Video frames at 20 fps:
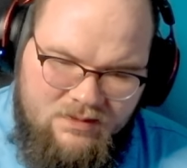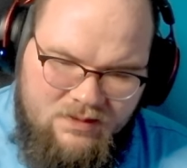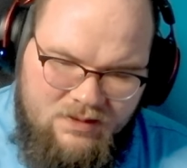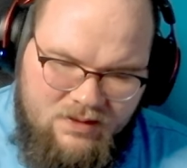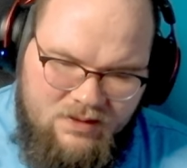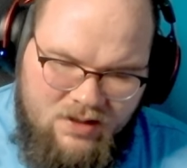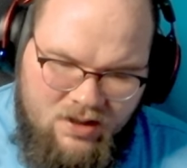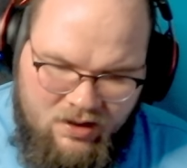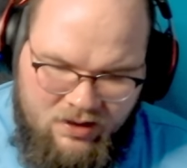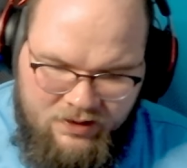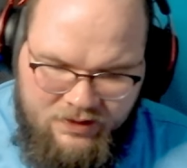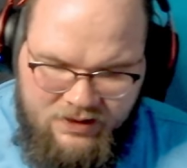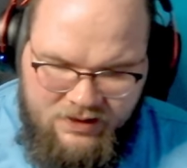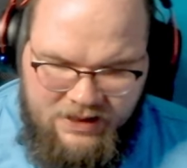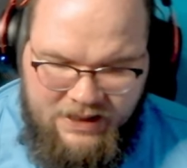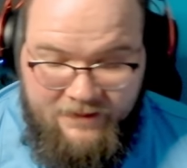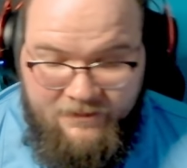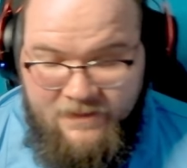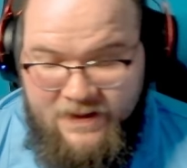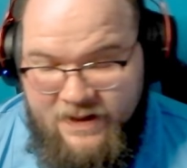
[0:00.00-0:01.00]
card.
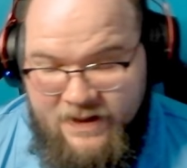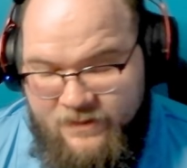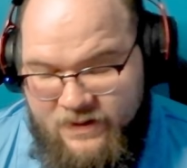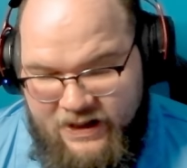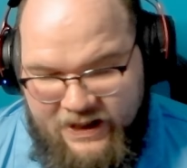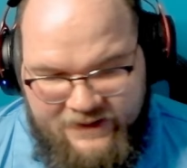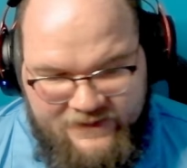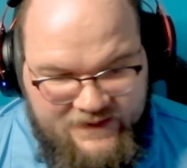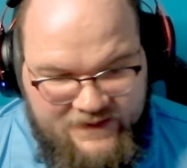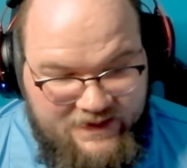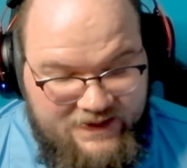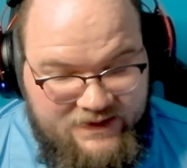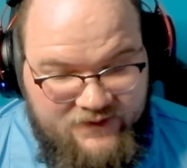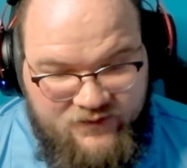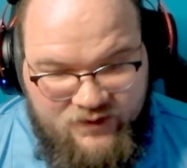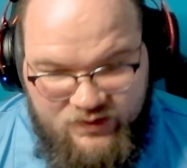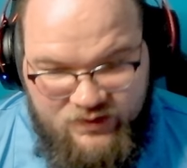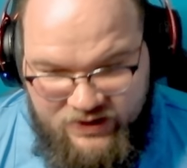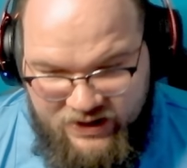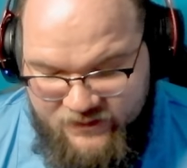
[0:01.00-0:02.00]
And maybe, I said this a
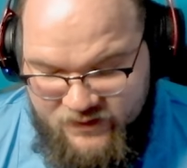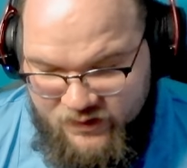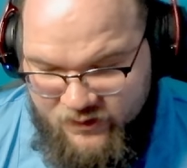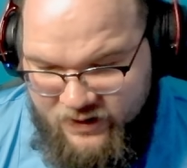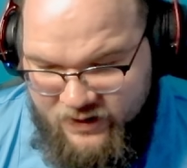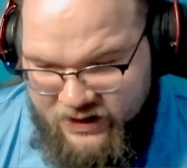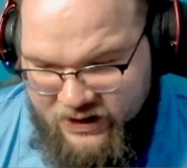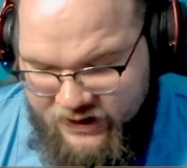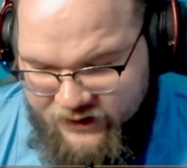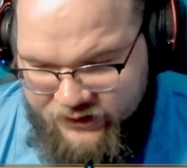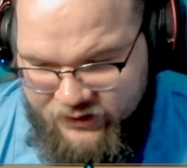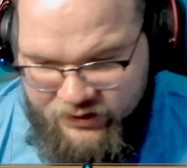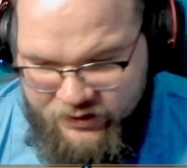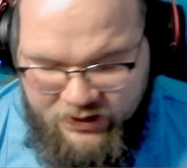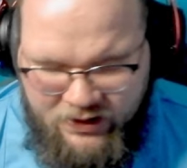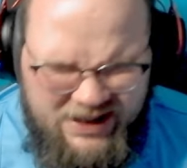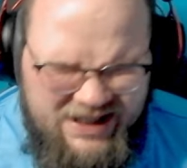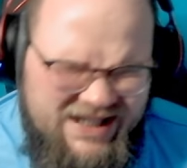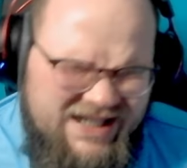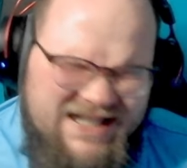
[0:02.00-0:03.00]
few times already in other
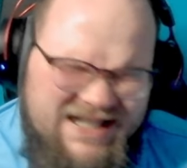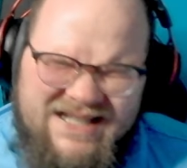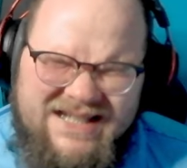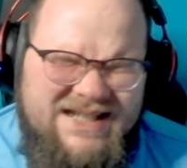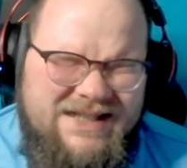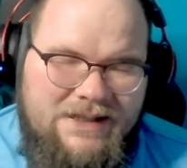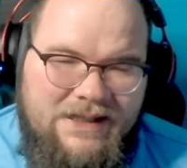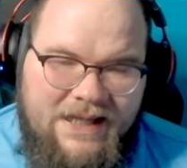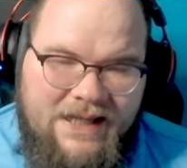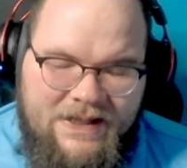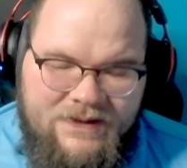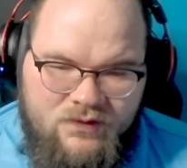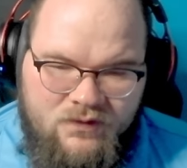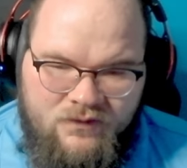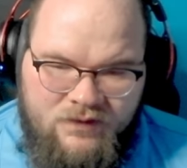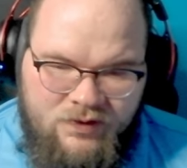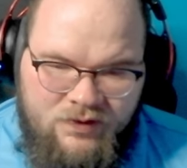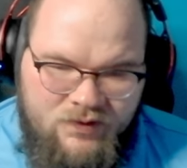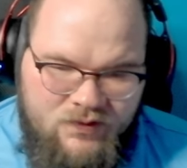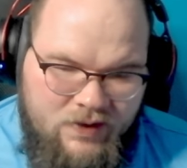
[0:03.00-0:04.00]
class
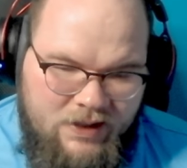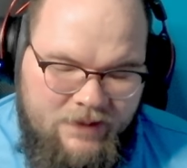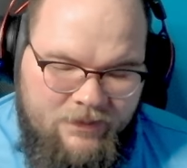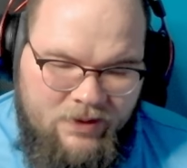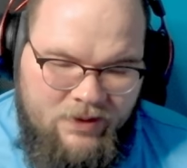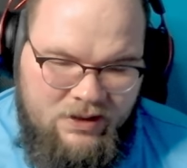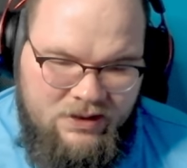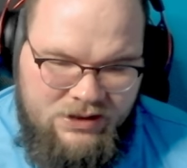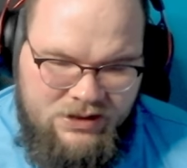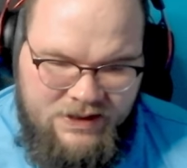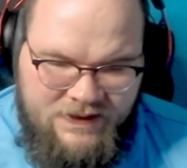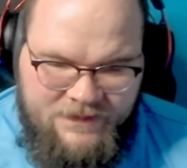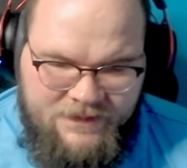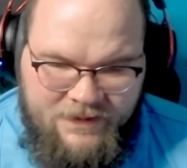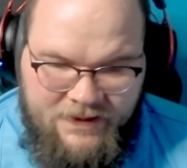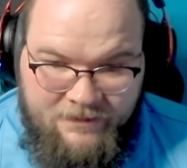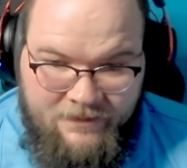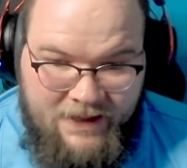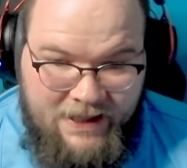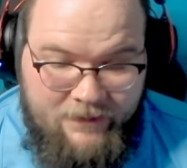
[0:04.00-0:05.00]
reviews, so I apologize,
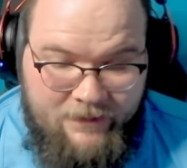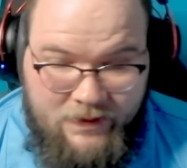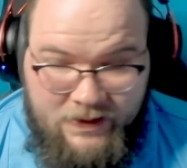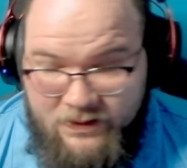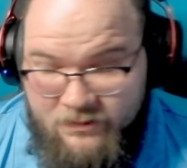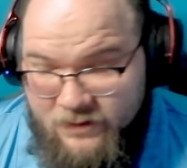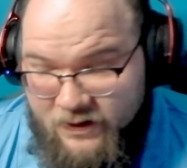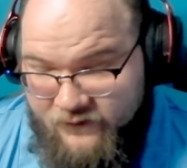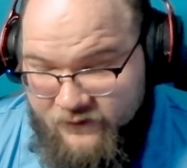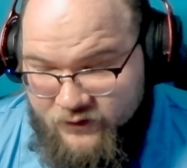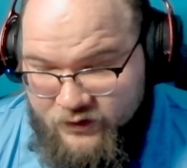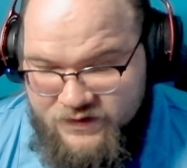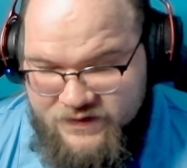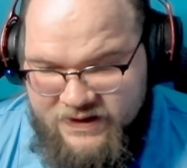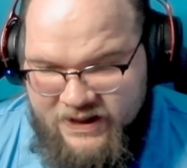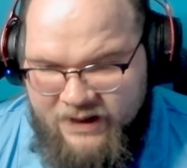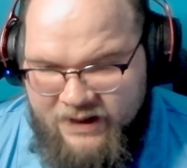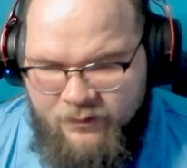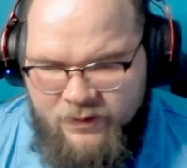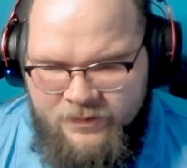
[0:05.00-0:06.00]
but maybe my first
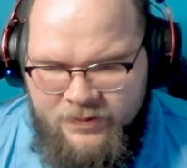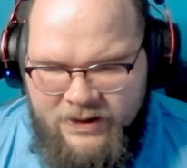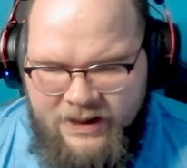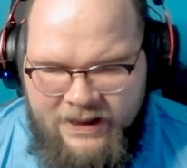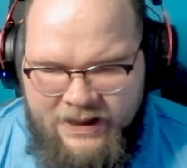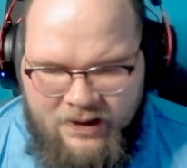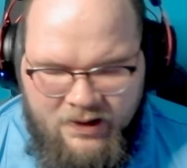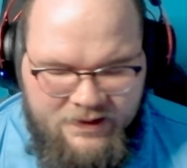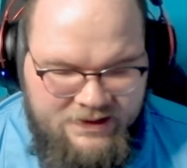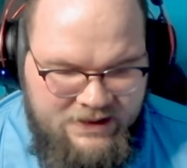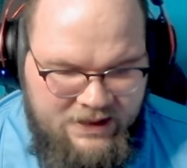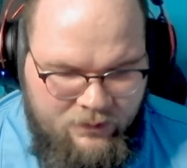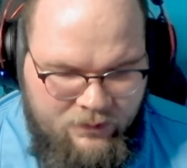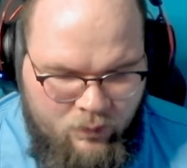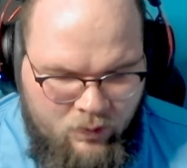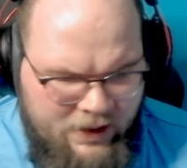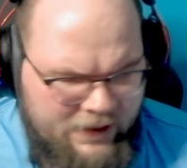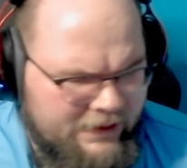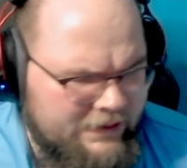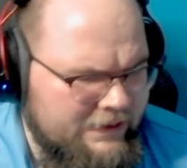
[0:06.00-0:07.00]
deck we play on day
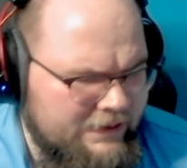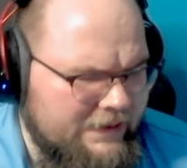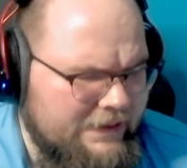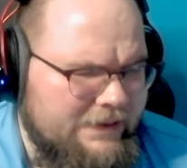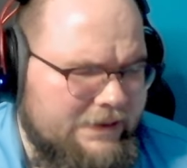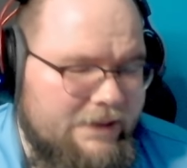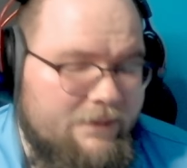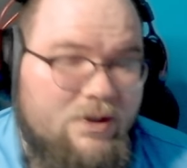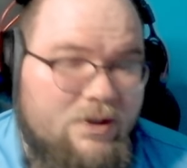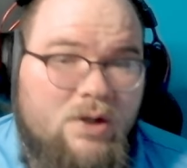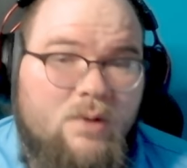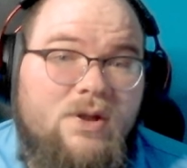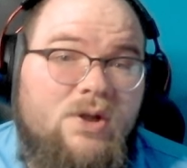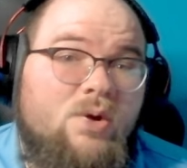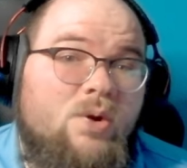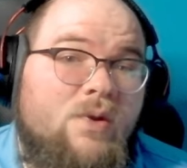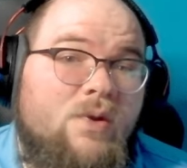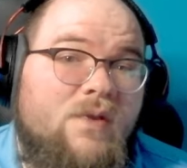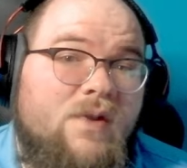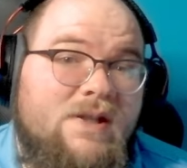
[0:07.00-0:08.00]
1. Let me know what
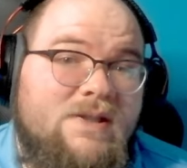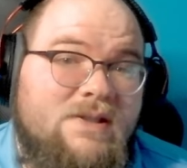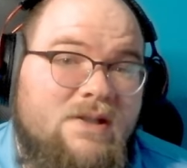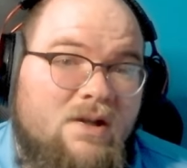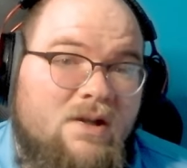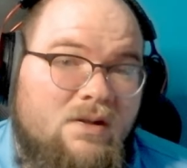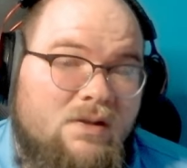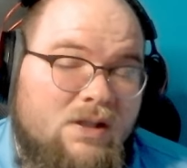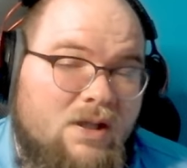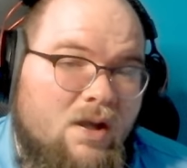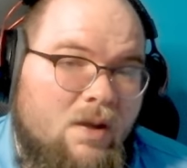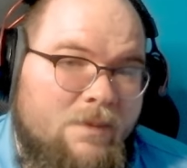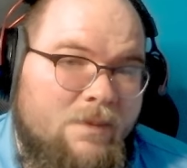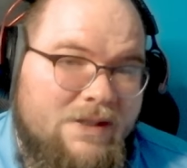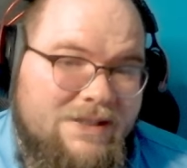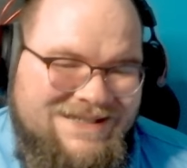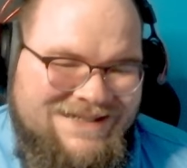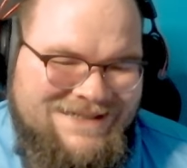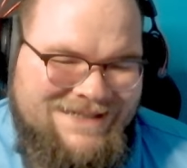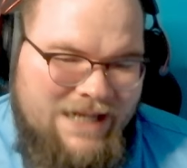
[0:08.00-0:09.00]
your thoughts are in the
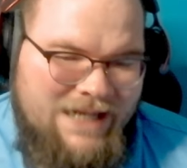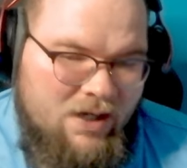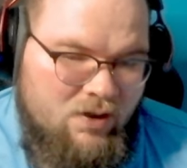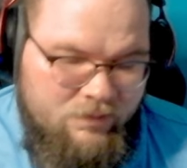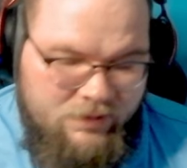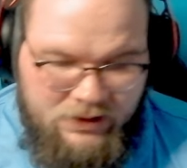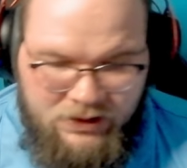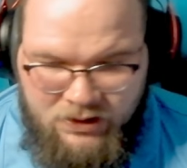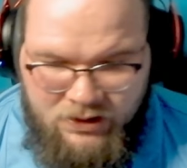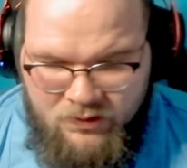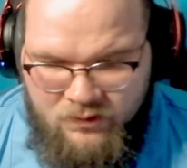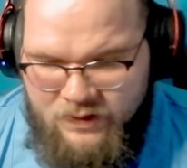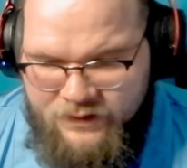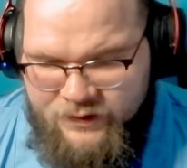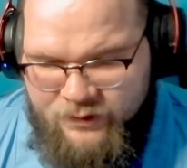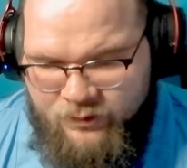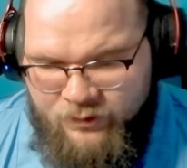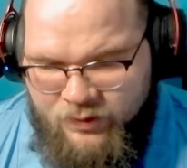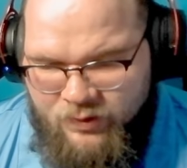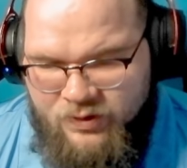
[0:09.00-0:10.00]
comments down below on
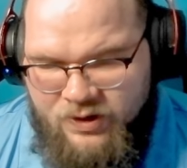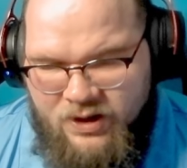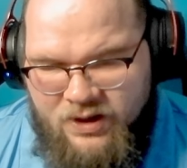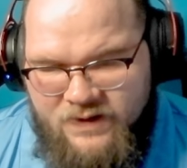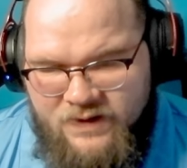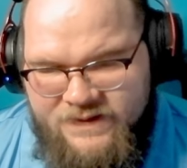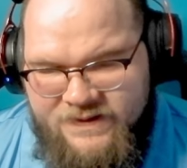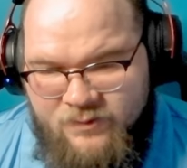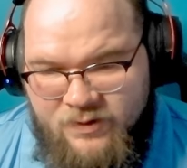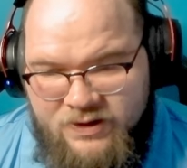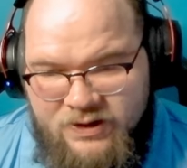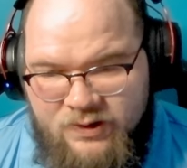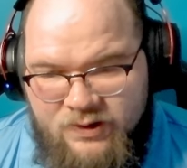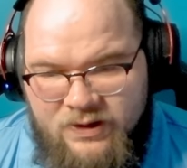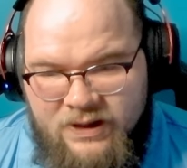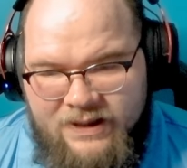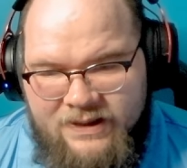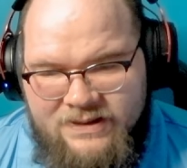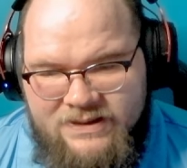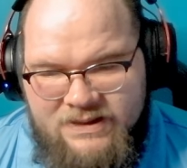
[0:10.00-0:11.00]
the Rogue cards and what you'd
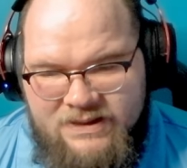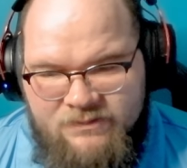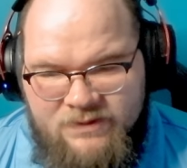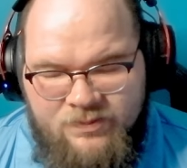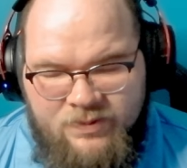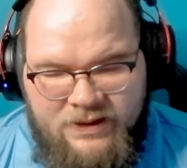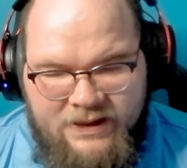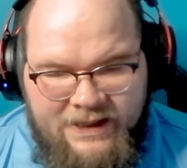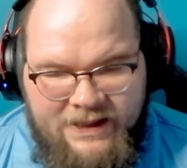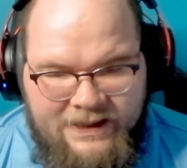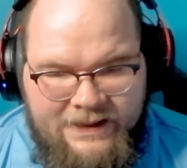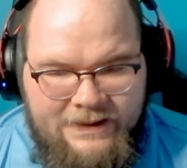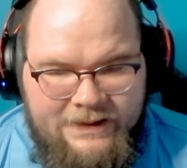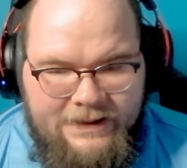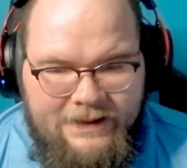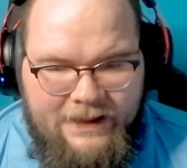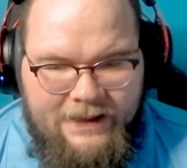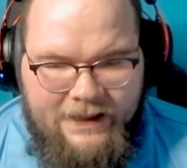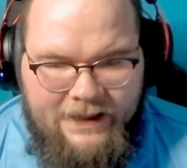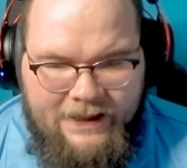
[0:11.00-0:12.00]
like to see me play
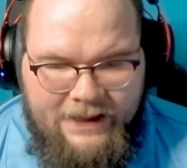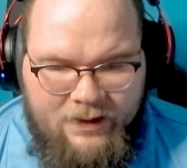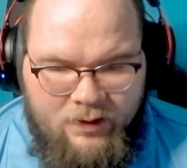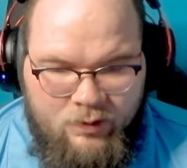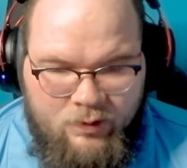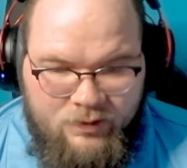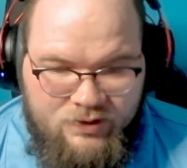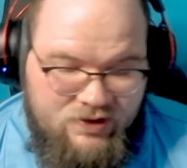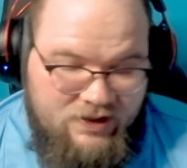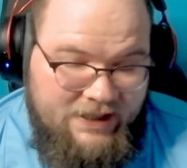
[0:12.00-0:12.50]
or what you'd like